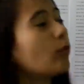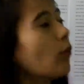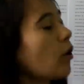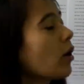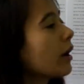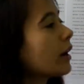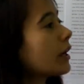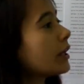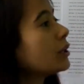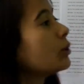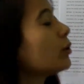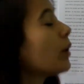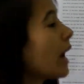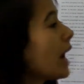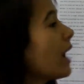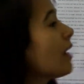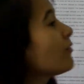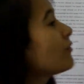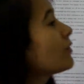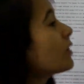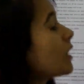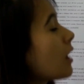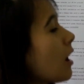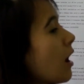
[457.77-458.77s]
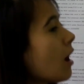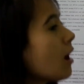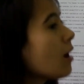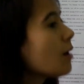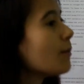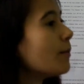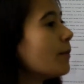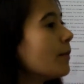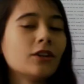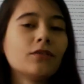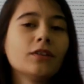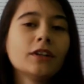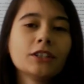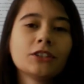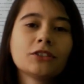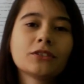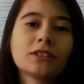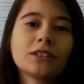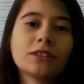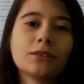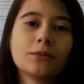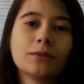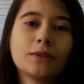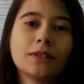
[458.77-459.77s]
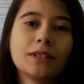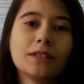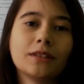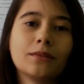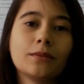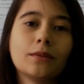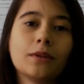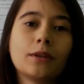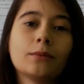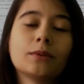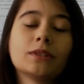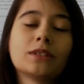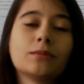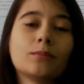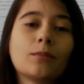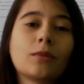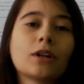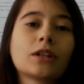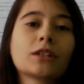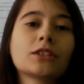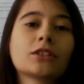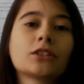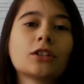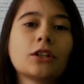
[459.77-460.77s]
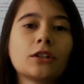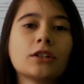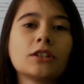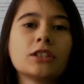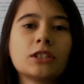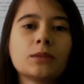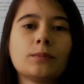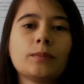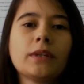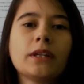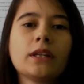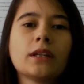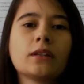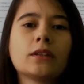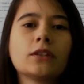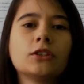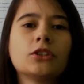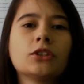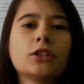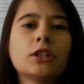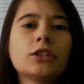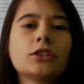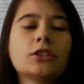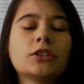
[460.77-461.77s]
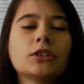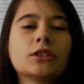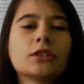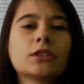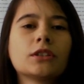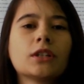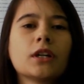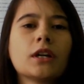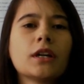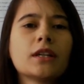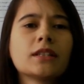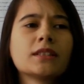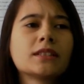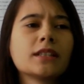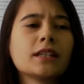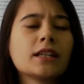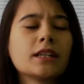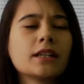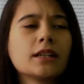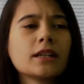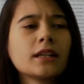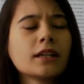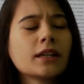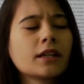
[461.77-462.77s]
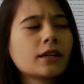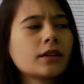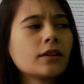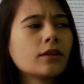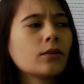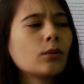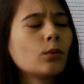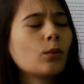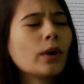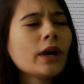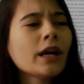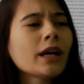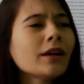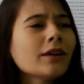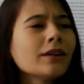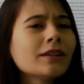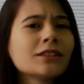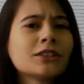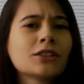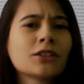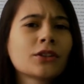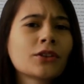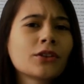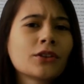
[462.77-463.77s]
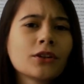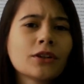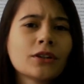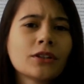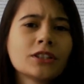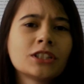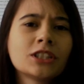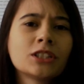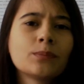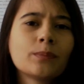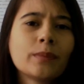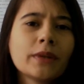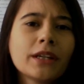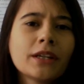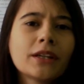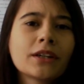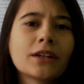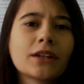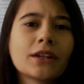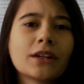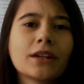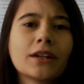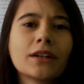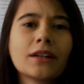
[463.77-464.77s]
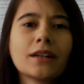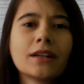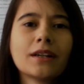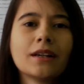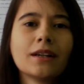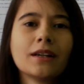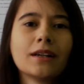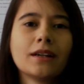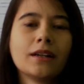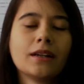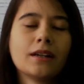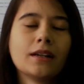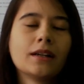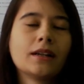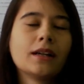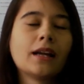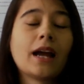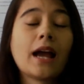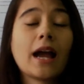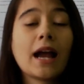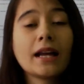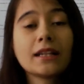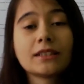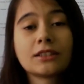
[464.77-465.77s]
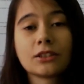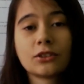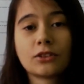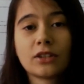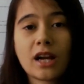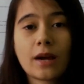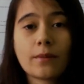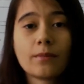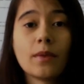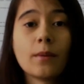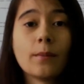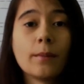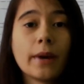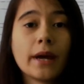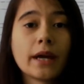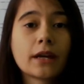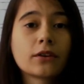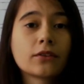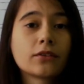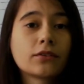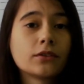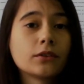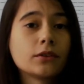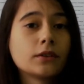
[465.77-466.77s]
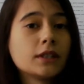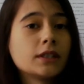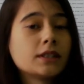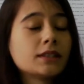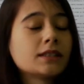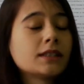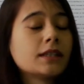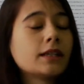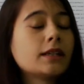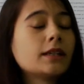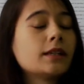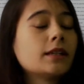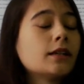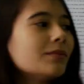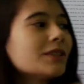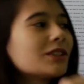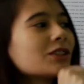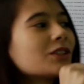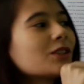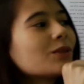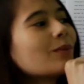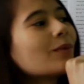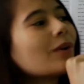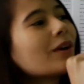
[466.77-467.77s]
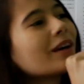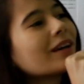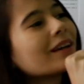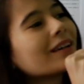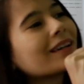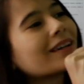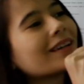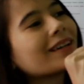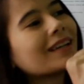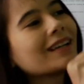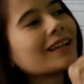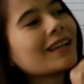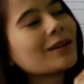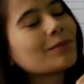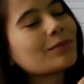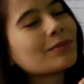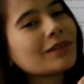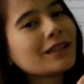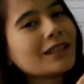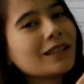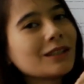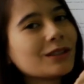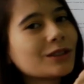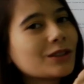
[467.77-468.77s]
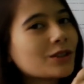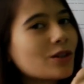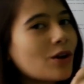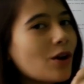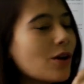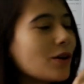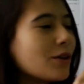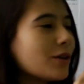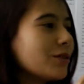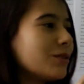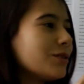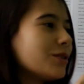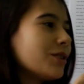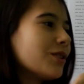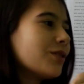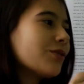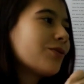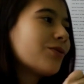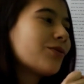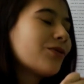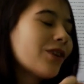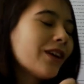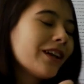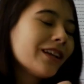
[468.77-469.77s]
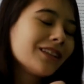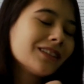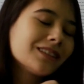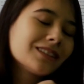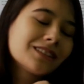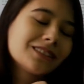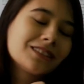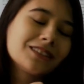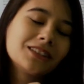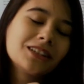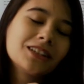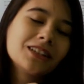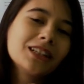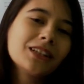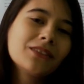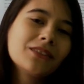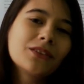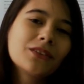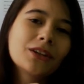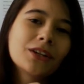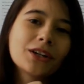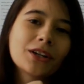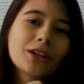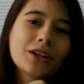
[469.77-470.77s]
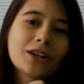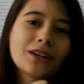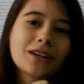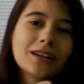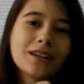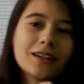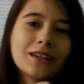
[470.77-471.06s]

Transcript: Mark, you have to come. Eventually, when it was Mark's turn to speak, the judges said, where is your third speaker? I had to grab the microphone and said, Mr. Mark, can I please call you to the front to deliver your